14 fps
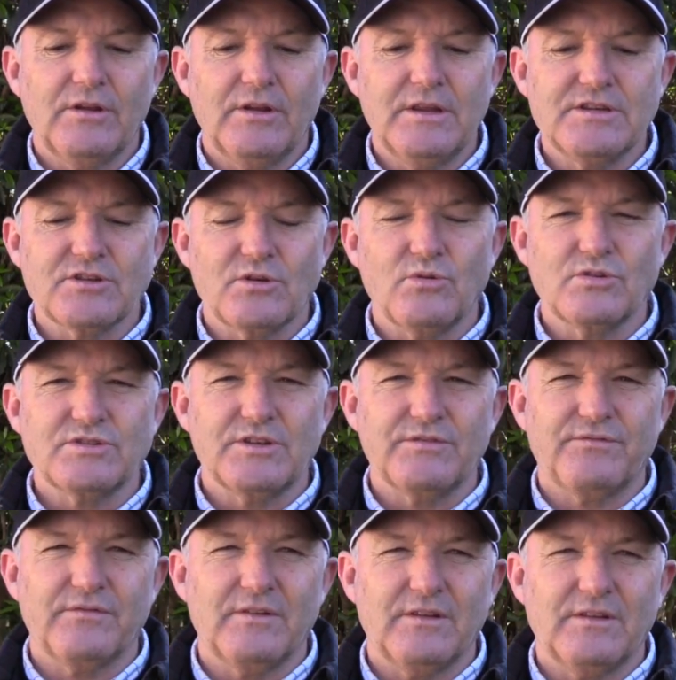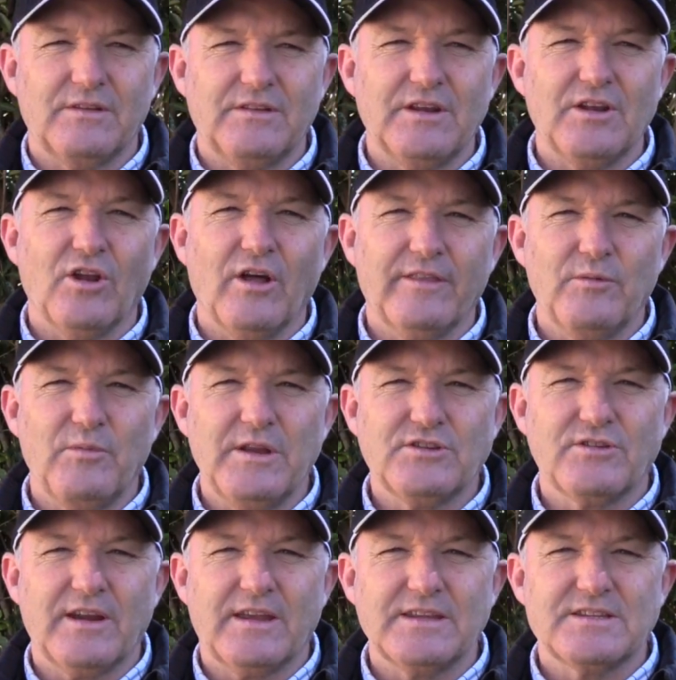He's a horse that didn't like the wet
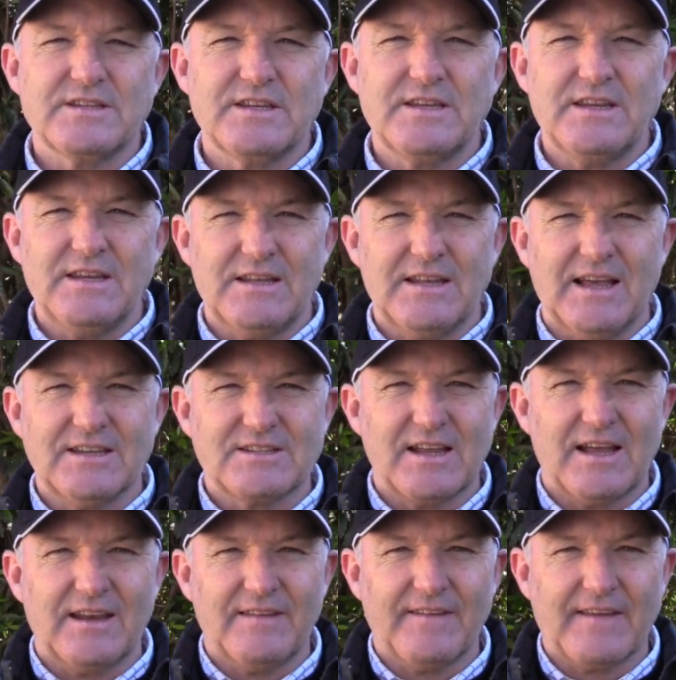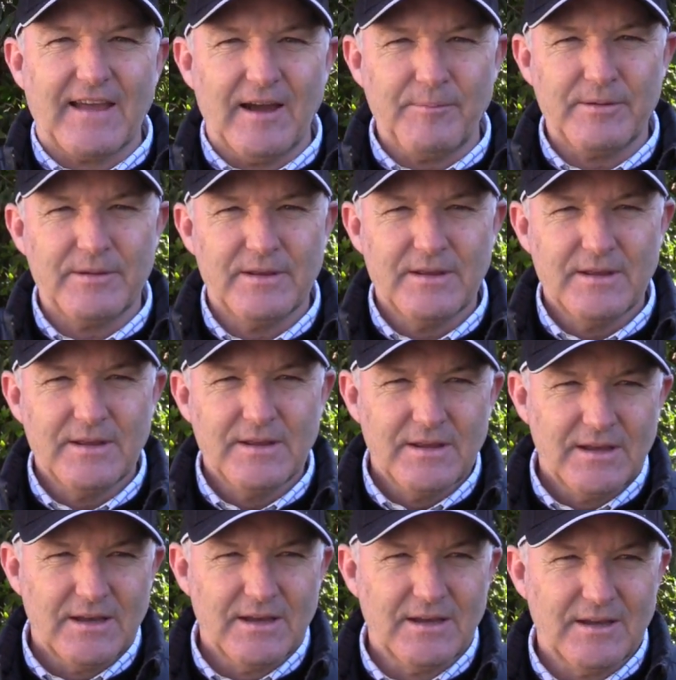track in Sydney last start in the Cup.
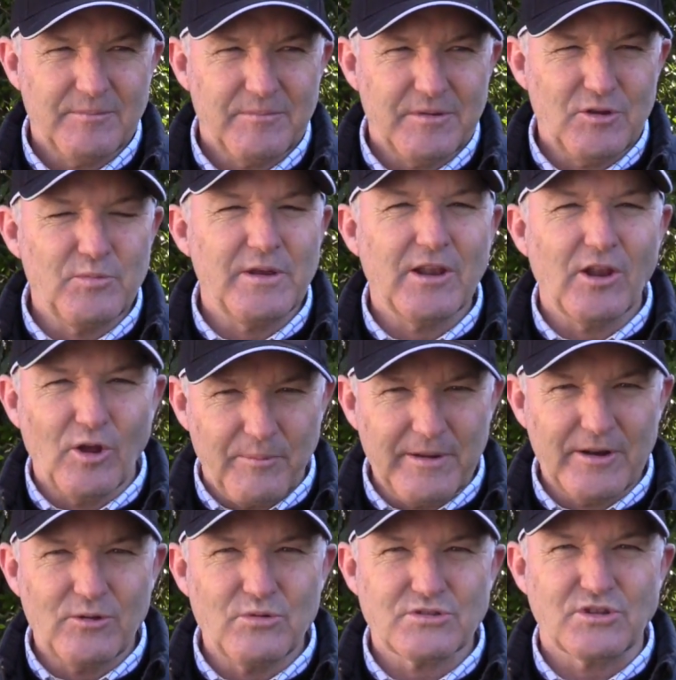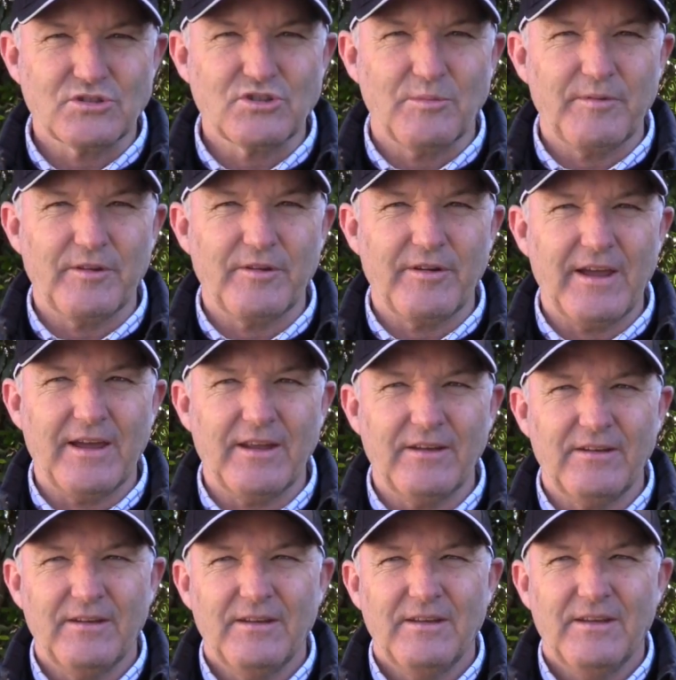He'll be a lot better horse on top of the ground,
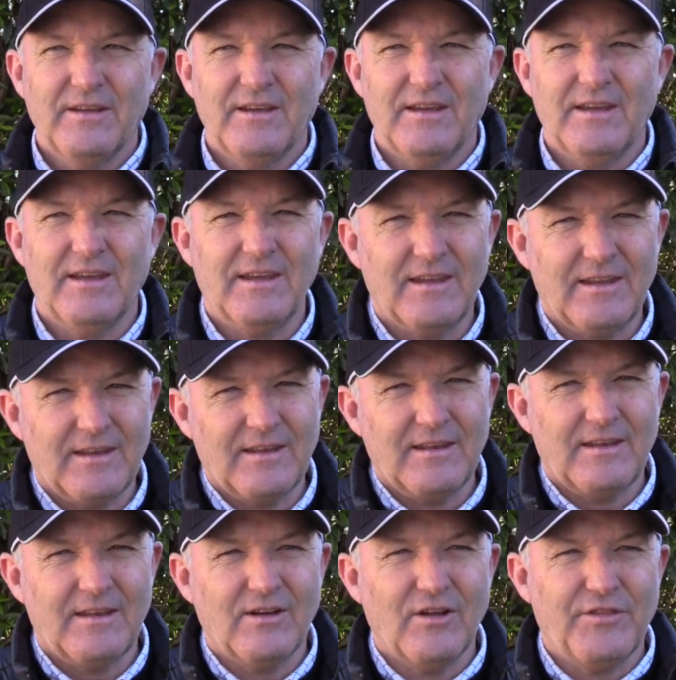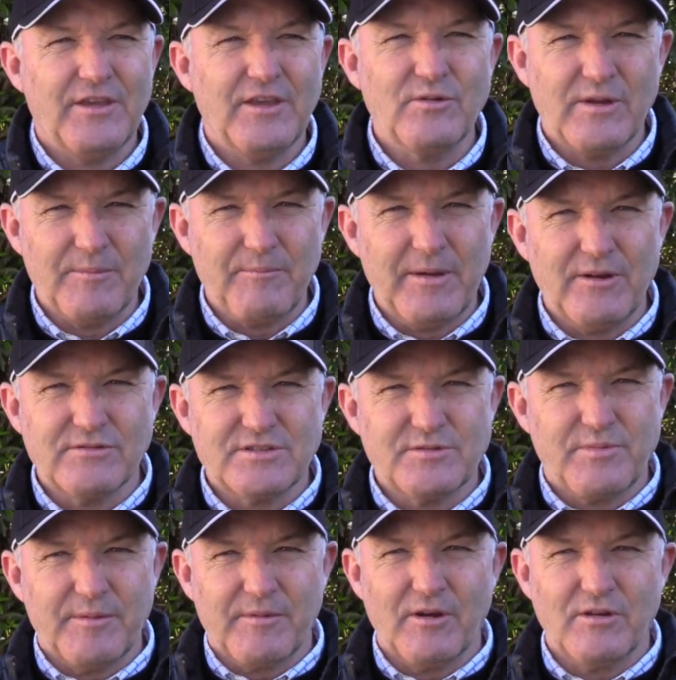and I think he'll get better as the
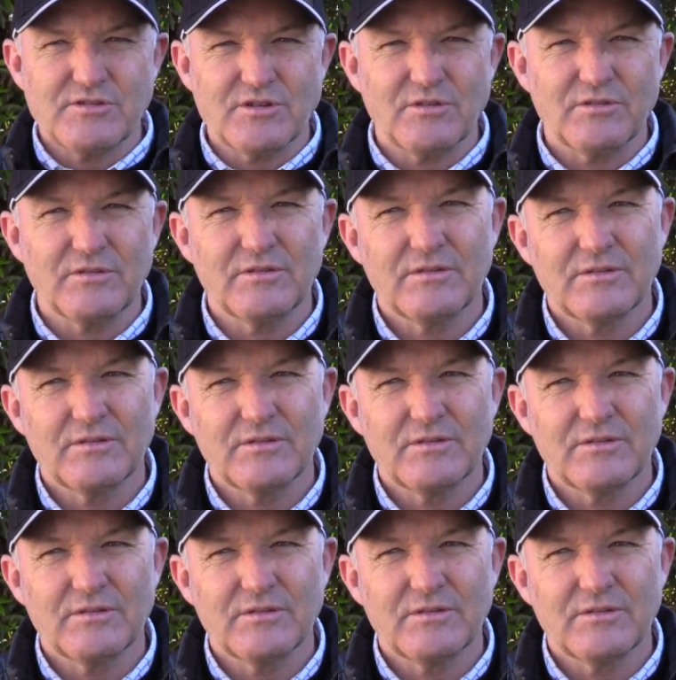prep goes on.